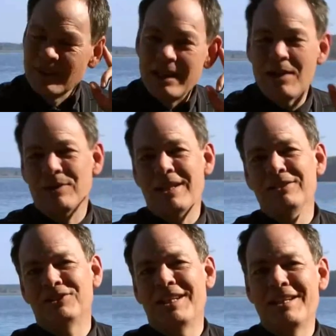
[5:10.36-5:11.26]
Yeah, well, I
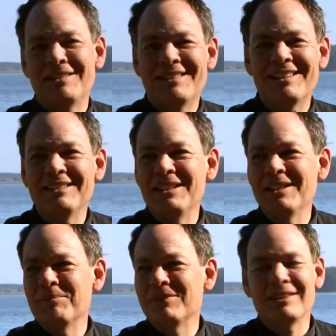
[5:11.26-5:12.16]
said leading
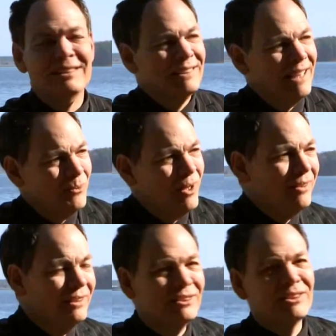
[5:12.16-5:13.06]
up to this that, well,
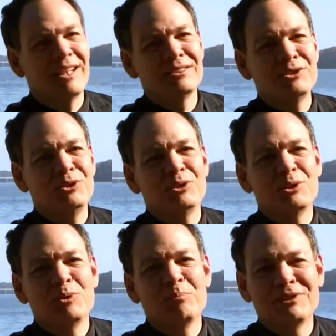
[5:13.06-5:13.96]
at least the
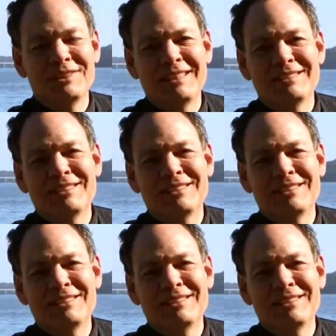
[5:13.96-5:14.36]
Constitution will protect